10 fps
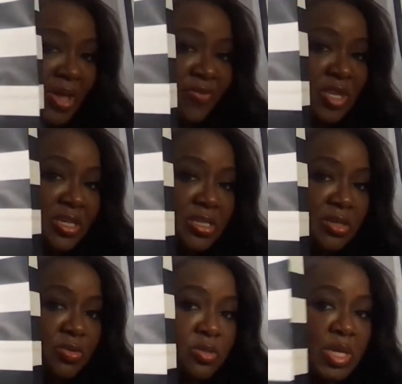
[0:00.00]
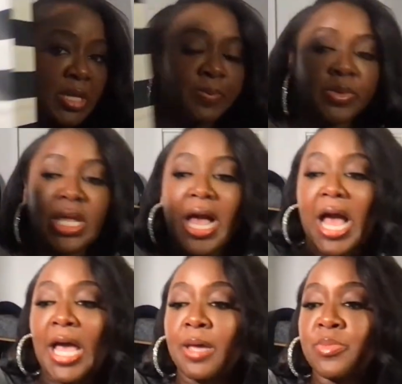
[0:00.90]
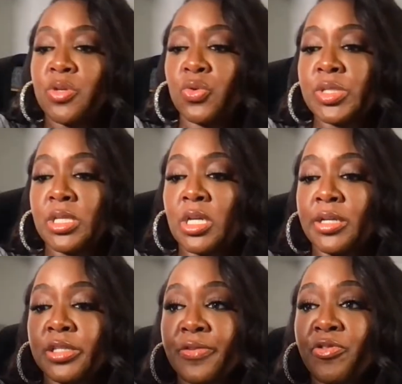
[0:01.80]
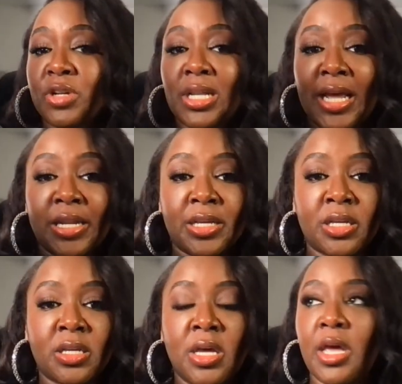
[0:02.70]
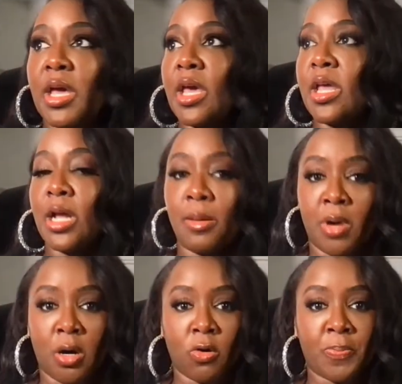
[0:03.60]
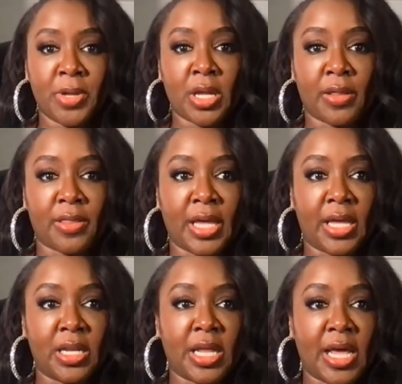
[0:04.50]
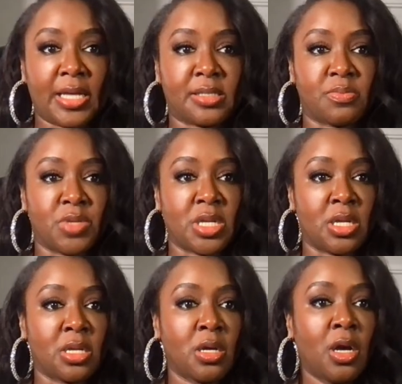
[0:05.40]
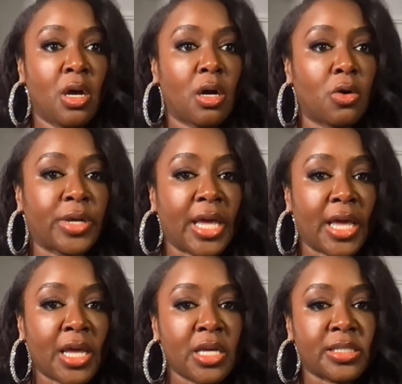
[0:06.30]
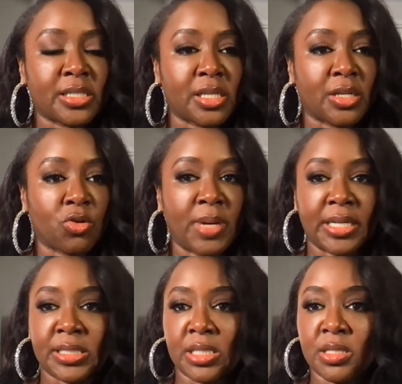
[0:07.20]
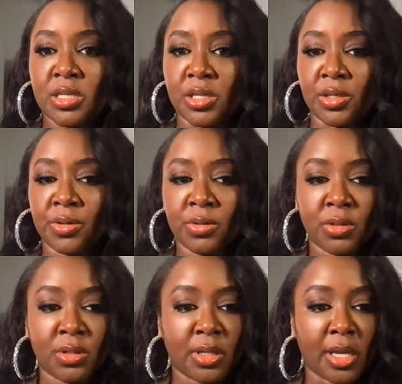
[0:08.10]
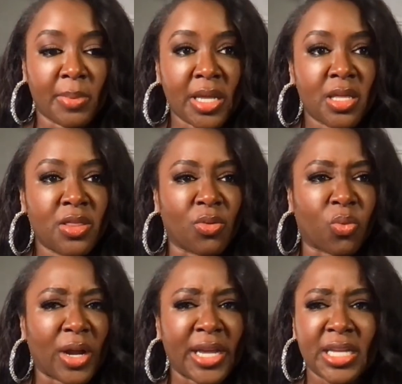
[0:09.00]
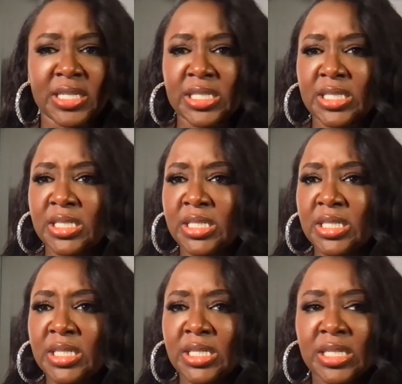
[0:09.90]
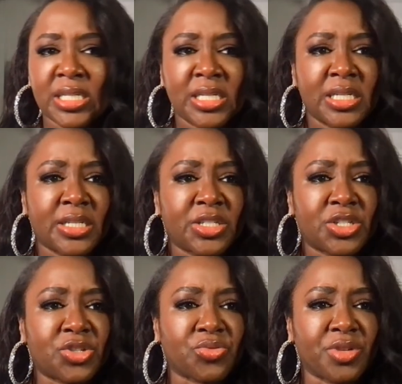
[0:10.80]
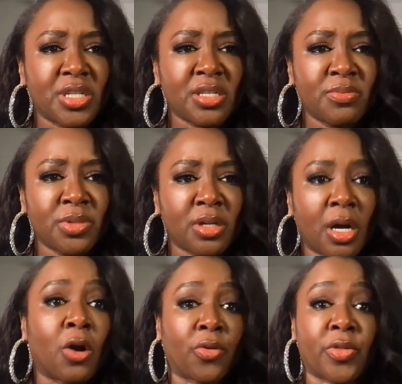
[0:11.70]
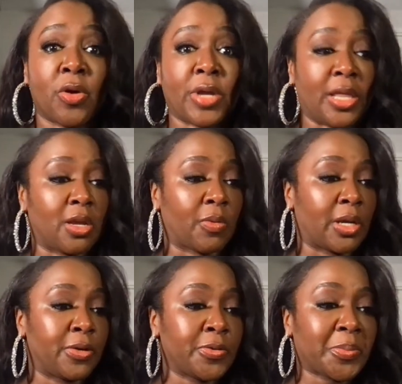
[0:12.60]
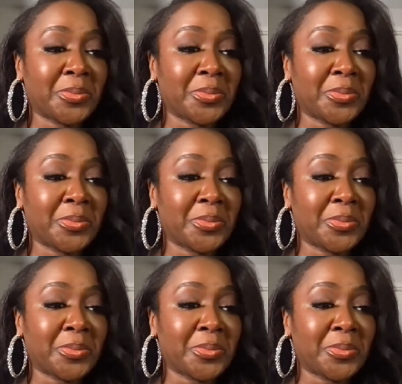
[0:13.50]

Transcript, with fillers: have to excuse me I'm using different lighting and I'm hoping that it has me okay. It says that nobody's in here. Am I in the right stream? Oh, okay, there we go.